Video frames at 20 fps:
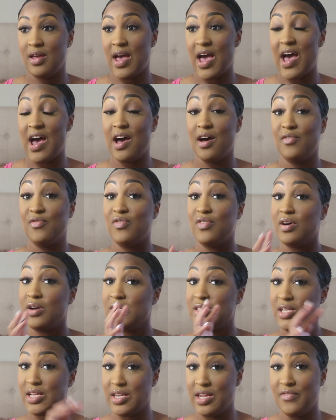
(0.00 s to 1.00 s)
have
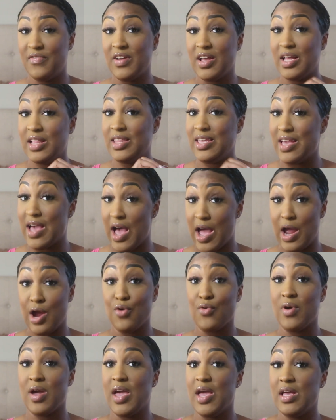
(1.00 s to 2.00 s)
significantly
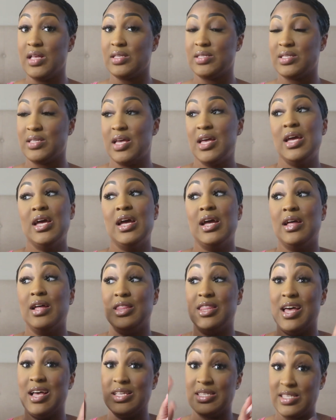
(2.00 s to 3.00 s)
higher rates.
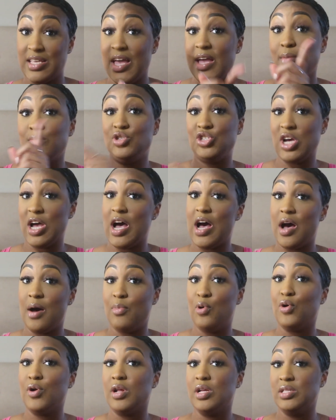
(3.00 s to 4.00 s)
That same
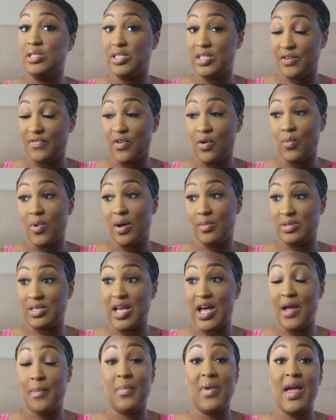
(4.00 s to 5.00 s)
job on a different
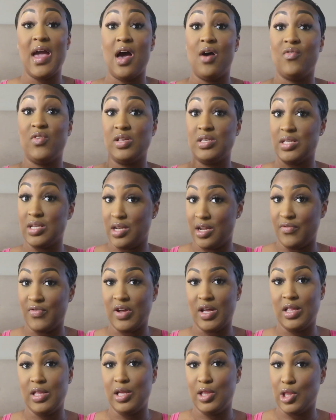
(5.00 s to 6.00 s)
website may have a
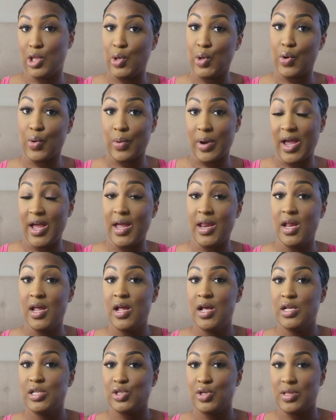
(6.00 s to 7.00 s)
significantly lower rate.
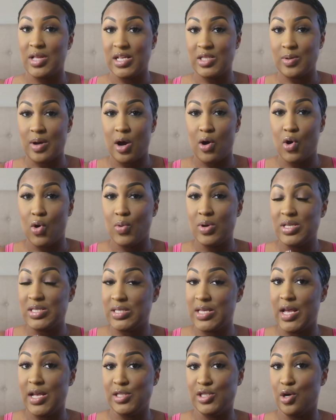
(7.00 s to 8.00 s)
So that's why I always
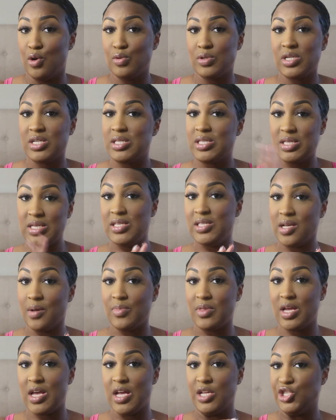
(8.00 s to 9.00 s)
say don't just see
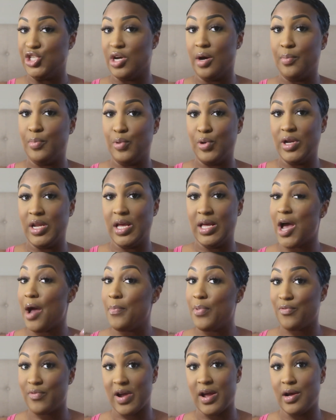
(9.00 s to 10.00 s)
something and jump on it.
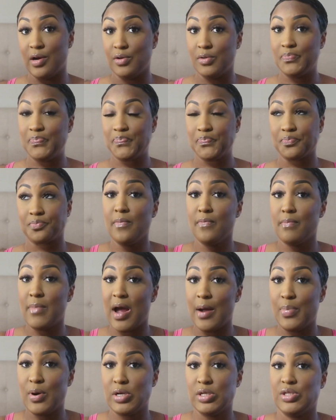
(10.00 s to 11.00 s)
Shop around.
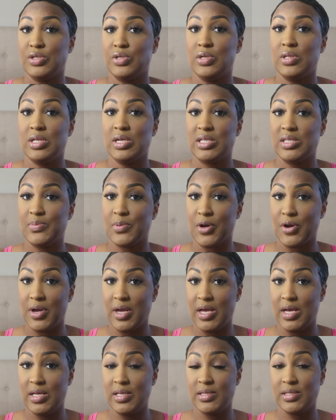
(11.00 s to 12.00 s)
My personal
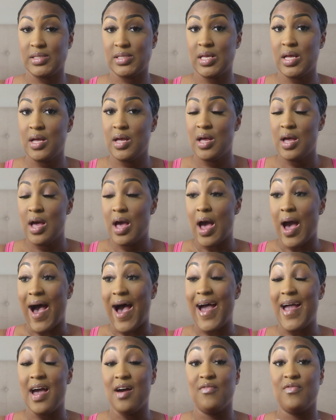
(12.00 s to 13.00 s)
experience,
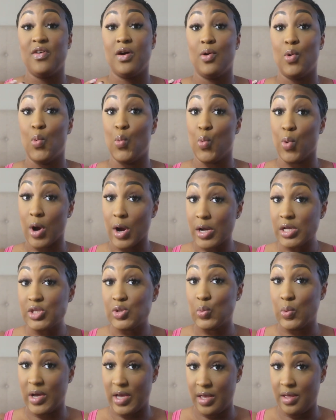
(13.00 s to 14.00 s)
I have
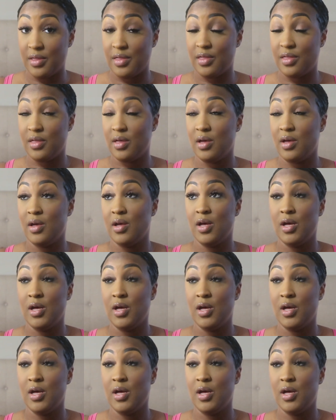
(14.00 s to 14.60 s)
worked with